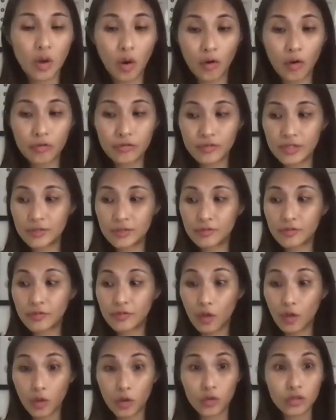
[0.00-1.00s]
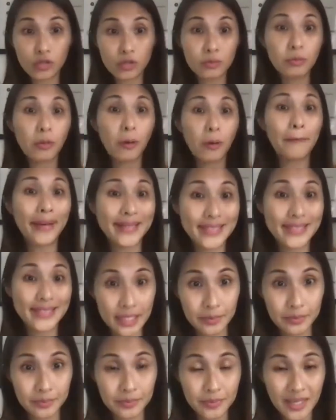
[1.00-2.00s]
often follows
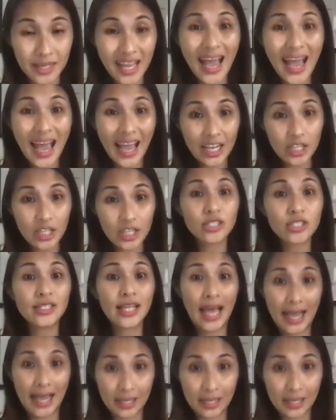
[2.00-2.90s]
momentum, action,